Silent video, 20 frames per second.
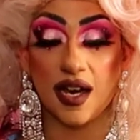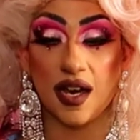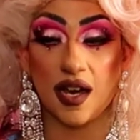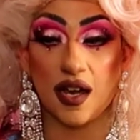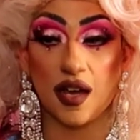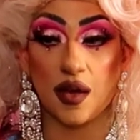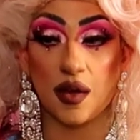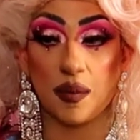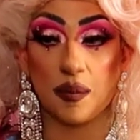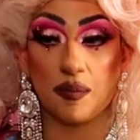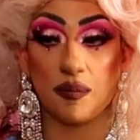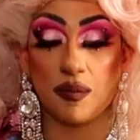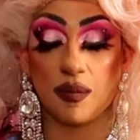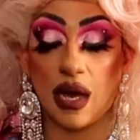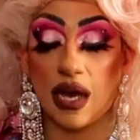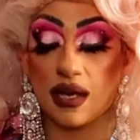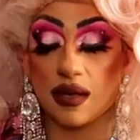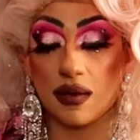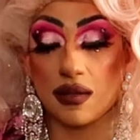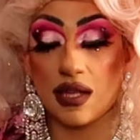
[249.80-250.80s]
um,
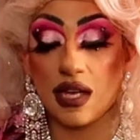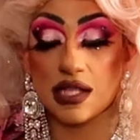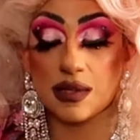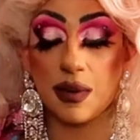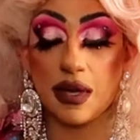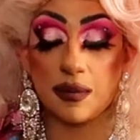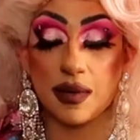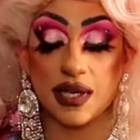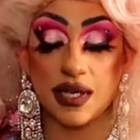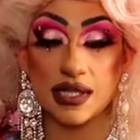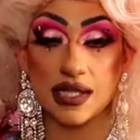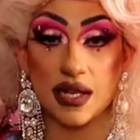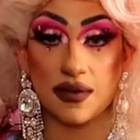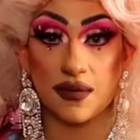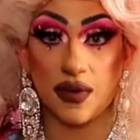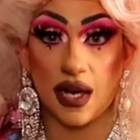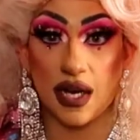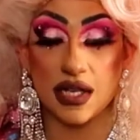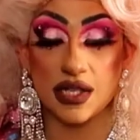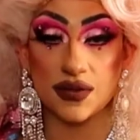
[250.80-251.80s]
I, that's my biggest
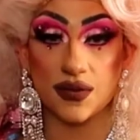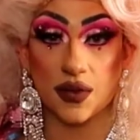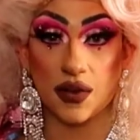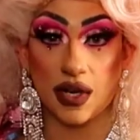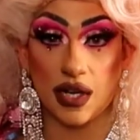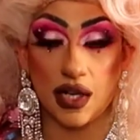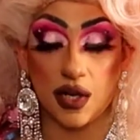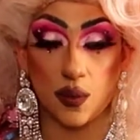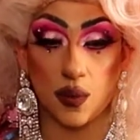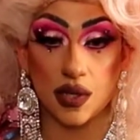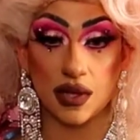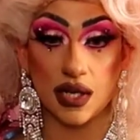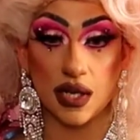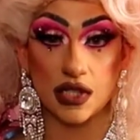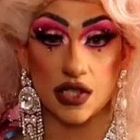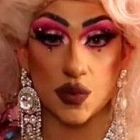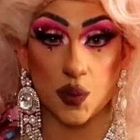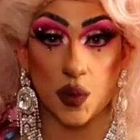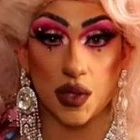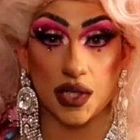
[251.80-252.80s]
advice for anyone
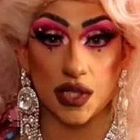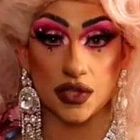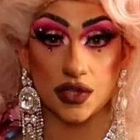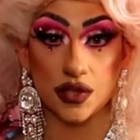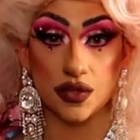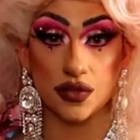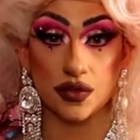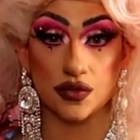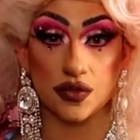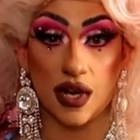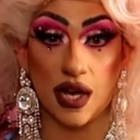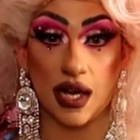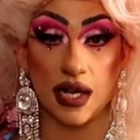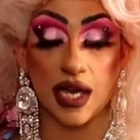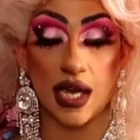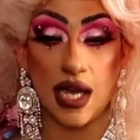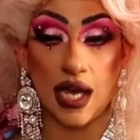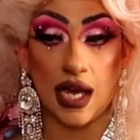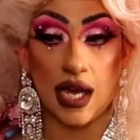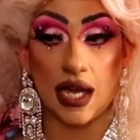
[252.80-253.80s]
that's wanting to do
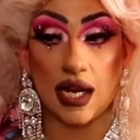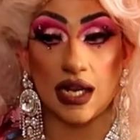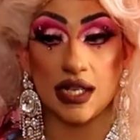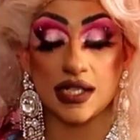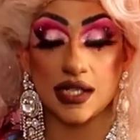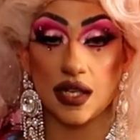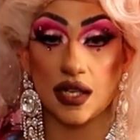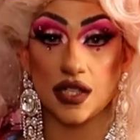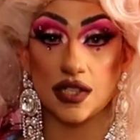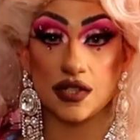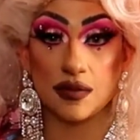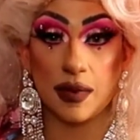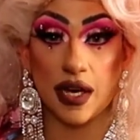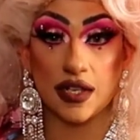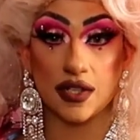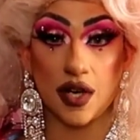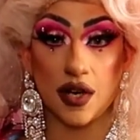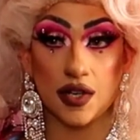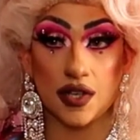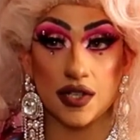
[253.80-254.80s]
drag. And I tell it to
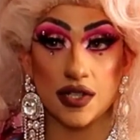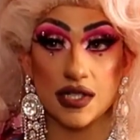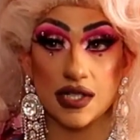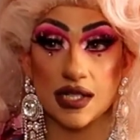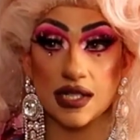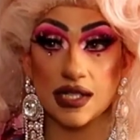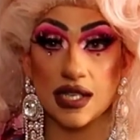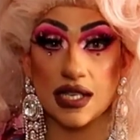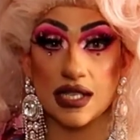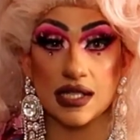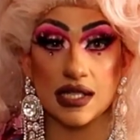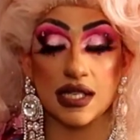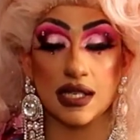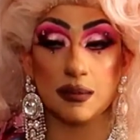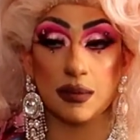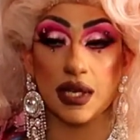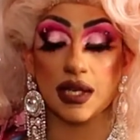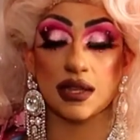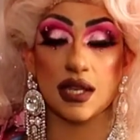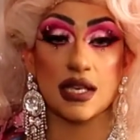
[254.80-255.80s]
my daughters because they
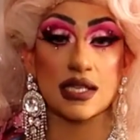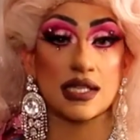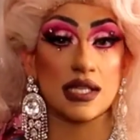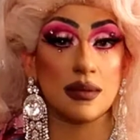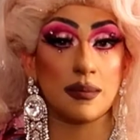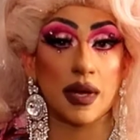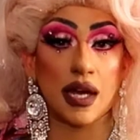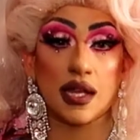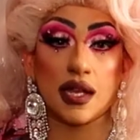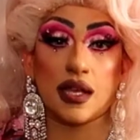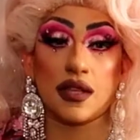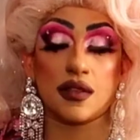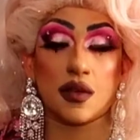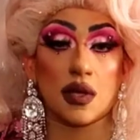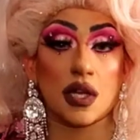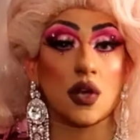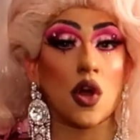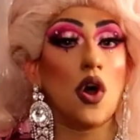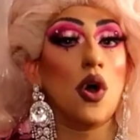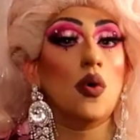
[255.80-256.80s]
see me and they see Bella and
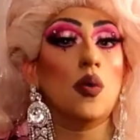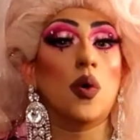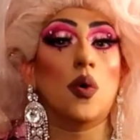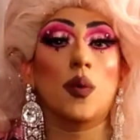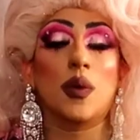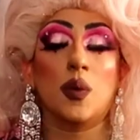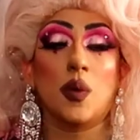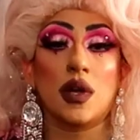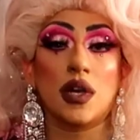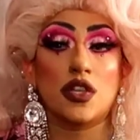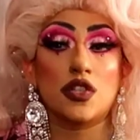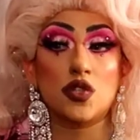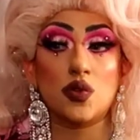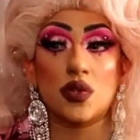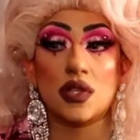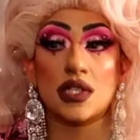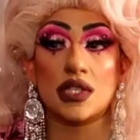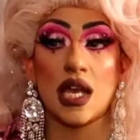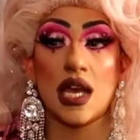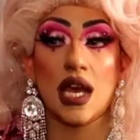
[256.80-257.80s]
they're like, oh, well, we want to
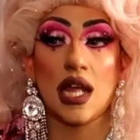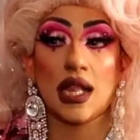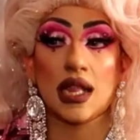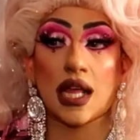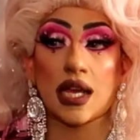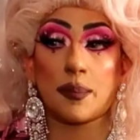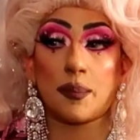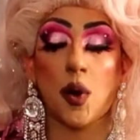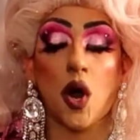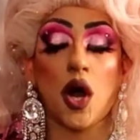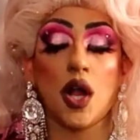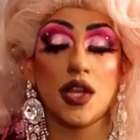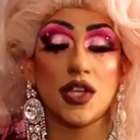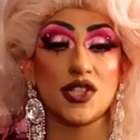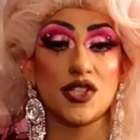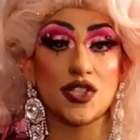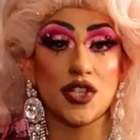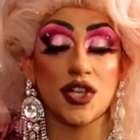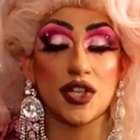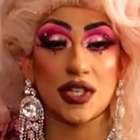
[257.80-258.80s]
do this like
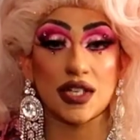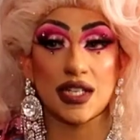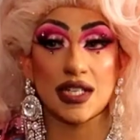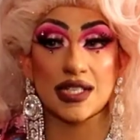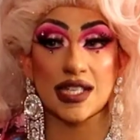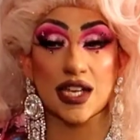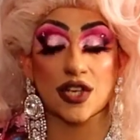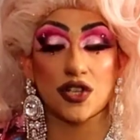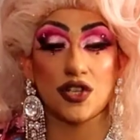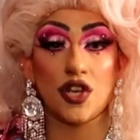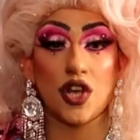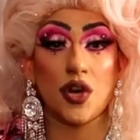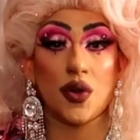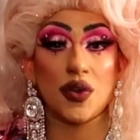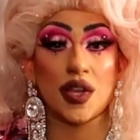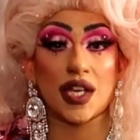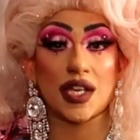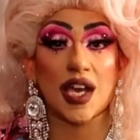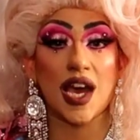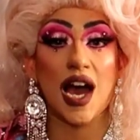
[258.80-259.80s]
polished look. And it's like,
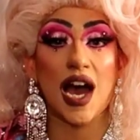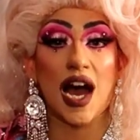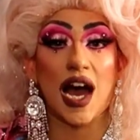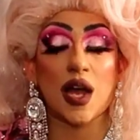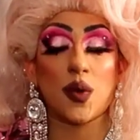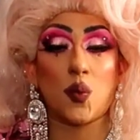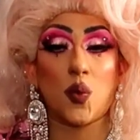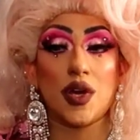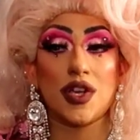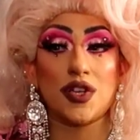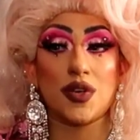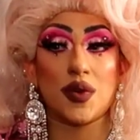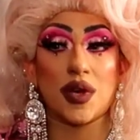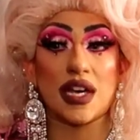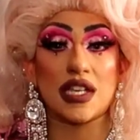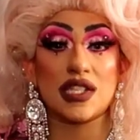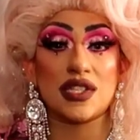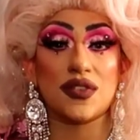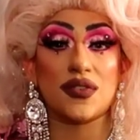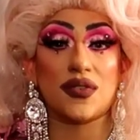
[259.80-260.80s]
no, like I want you
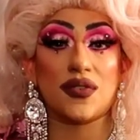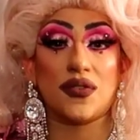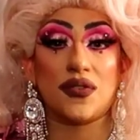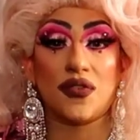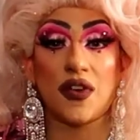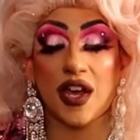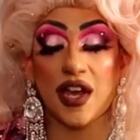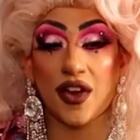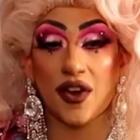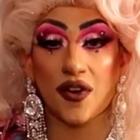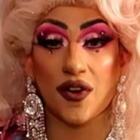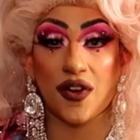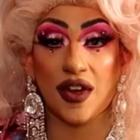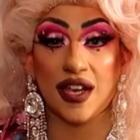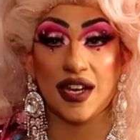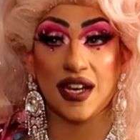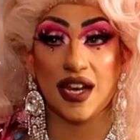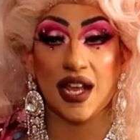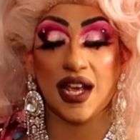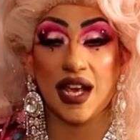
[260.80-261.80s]
guys to fail
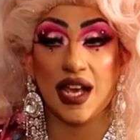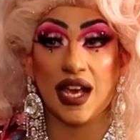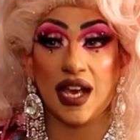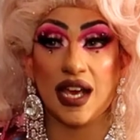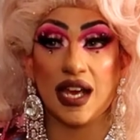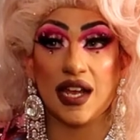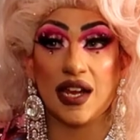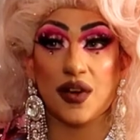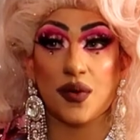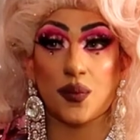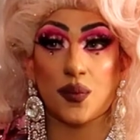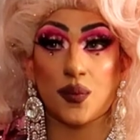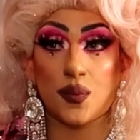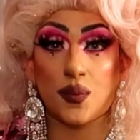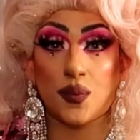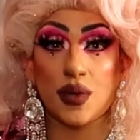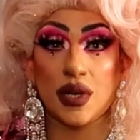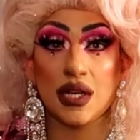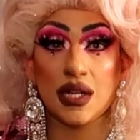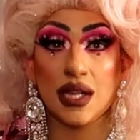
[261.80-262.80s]
and and
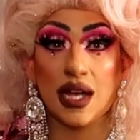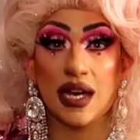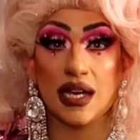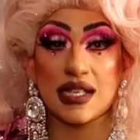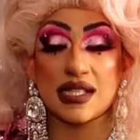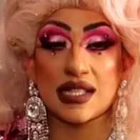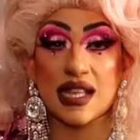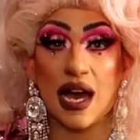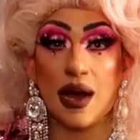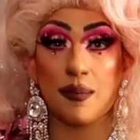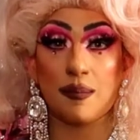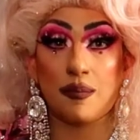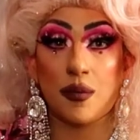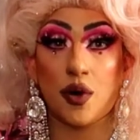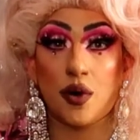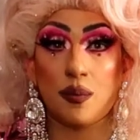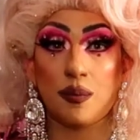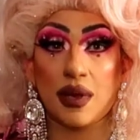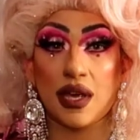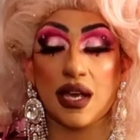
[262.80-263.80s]
realize that
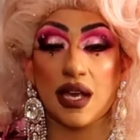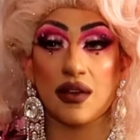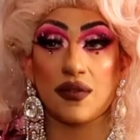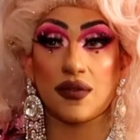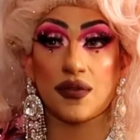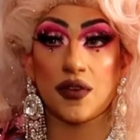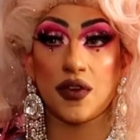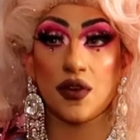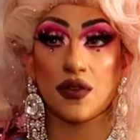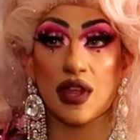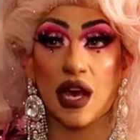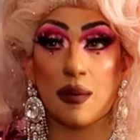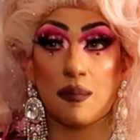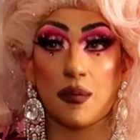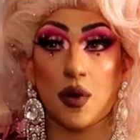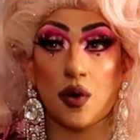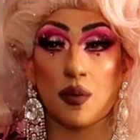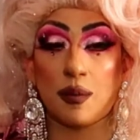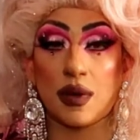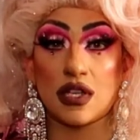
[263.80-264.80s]
moment and feel that
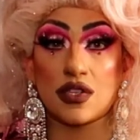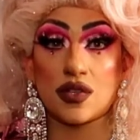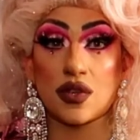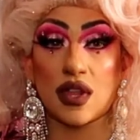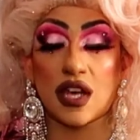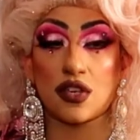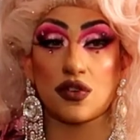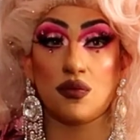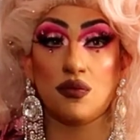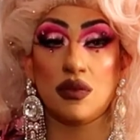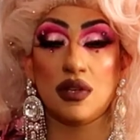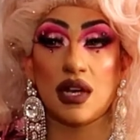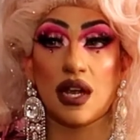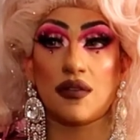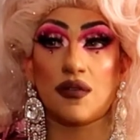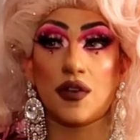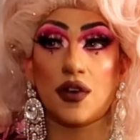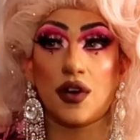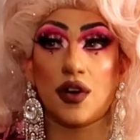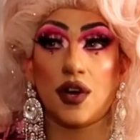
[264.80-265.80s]
moment so that you
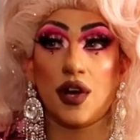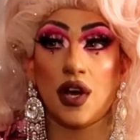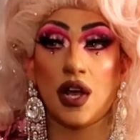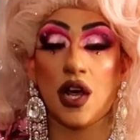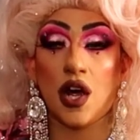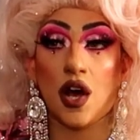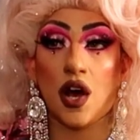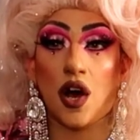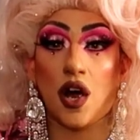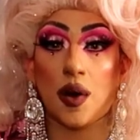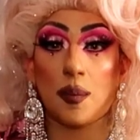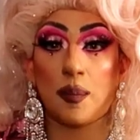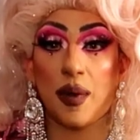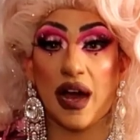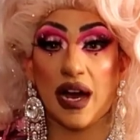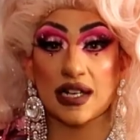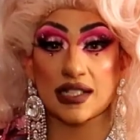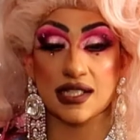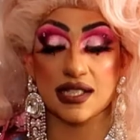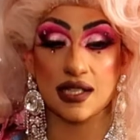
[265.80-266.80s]
never are
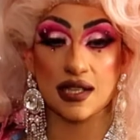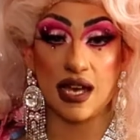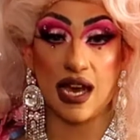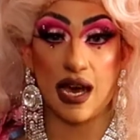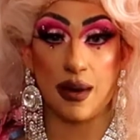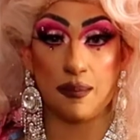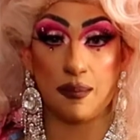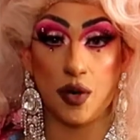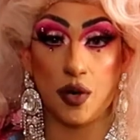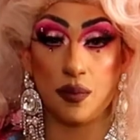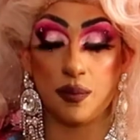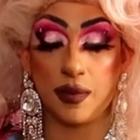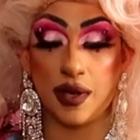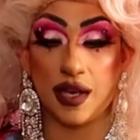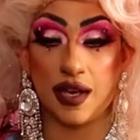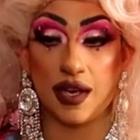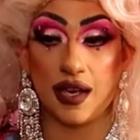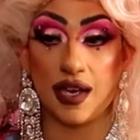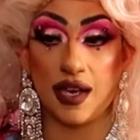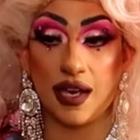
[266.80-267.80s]
back to that
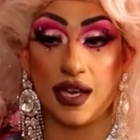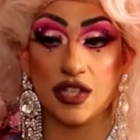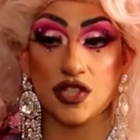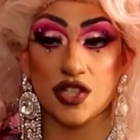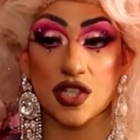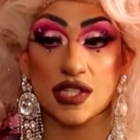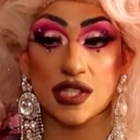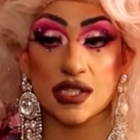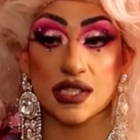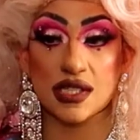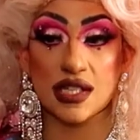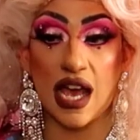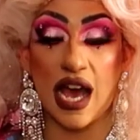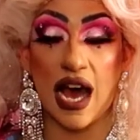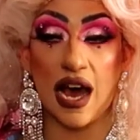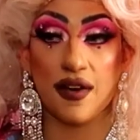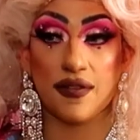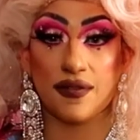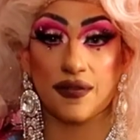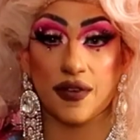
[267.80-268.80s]
moment and just
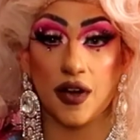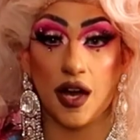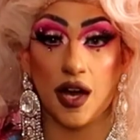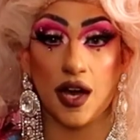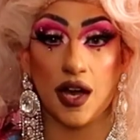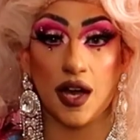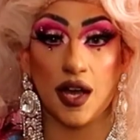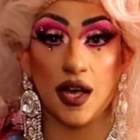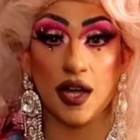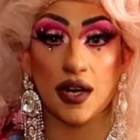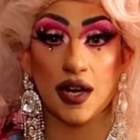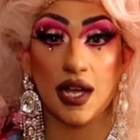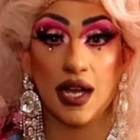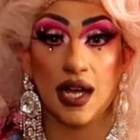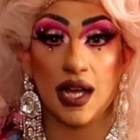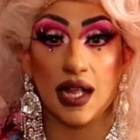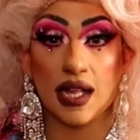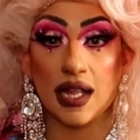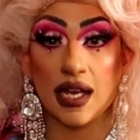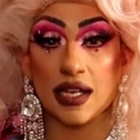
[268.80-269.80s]
have fun,
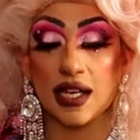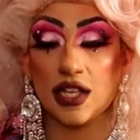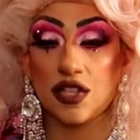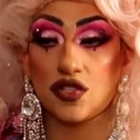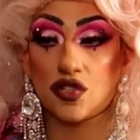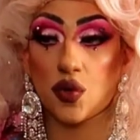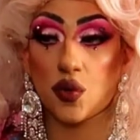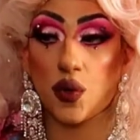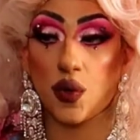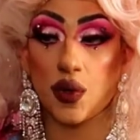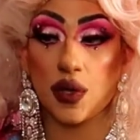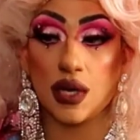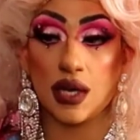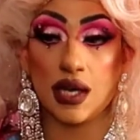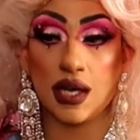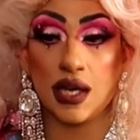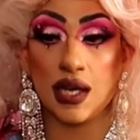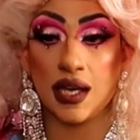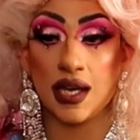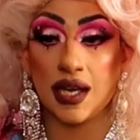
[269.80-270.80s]
like
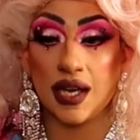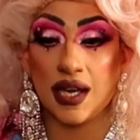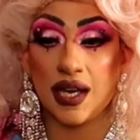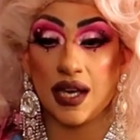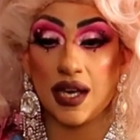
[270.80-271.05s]
enjoy